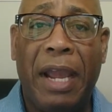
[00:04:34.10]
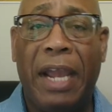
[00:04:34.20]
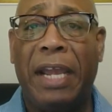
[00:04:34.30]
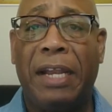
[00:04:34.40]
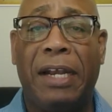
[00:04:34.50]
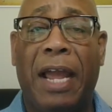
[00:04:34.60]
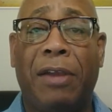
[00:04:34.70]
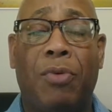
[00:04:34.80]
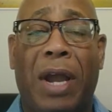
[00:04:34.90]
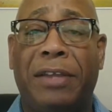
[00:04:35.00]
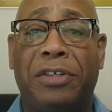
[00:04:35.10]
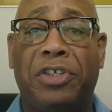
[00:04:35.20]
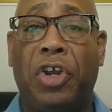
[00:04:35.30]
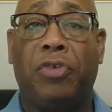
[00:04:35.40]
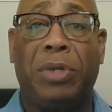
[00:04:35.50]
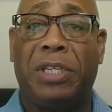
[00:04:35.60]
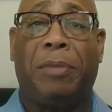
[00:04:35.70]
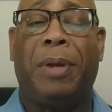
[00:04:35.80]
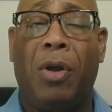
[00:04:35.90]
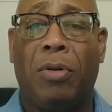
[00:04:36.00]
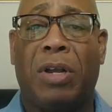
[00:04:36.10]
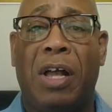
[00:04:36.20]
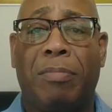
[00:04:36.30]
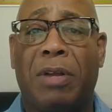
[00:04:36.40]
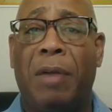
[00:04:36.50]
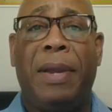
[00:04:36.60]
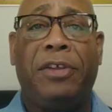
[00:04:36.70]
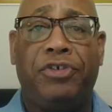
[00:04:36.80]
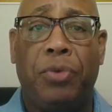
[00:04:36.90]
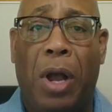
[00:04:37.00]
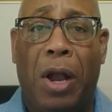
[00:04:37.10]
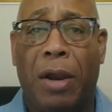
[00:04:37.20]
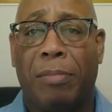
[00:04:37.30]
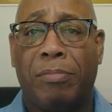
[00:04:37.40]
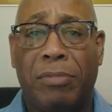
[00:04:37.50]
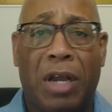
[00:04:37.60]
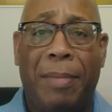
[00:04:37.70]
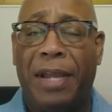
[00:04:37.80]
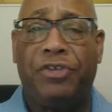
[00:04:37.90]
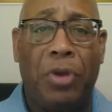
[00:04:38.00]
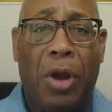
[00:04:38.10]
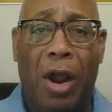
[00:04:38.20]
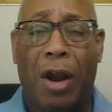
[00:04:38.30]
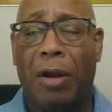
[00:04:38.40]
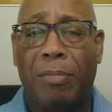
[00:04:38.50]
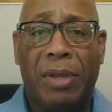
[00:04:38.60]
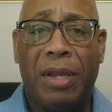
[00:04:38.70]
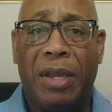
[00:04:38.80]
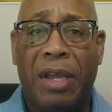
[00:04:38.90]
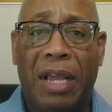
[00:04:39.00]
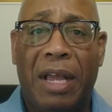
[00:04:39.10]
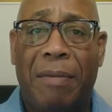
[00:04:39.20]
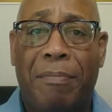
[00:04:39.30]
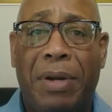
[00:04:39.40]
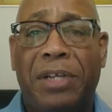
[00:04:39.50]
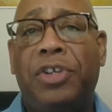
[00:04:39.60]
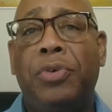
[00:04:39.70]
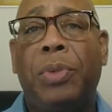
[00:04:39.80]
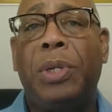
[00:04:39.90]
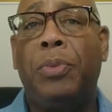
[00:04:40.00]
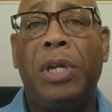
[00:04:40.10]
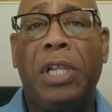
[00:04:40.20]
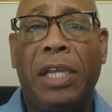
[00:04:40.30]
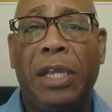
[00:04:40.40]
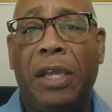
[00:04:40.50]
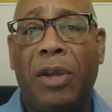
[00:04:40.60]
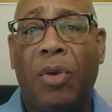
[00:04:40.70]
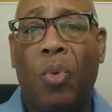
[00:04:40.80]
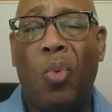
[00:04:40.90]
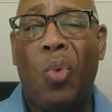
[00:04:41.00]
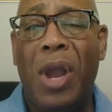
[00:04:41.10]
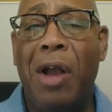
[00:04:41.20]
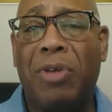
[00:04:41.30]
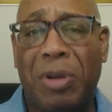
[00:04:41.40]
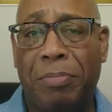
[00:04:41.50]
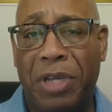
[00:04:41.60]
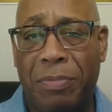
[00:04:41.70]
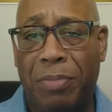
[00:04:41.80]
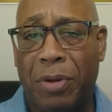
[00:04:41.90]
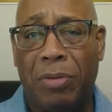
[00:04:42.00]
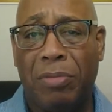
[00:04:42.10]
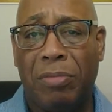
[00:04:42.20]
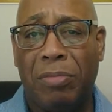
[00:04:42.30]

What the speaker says: And likewise, in the church, we tell people, oh, come as you are. Come as you are. But do we really welcome people?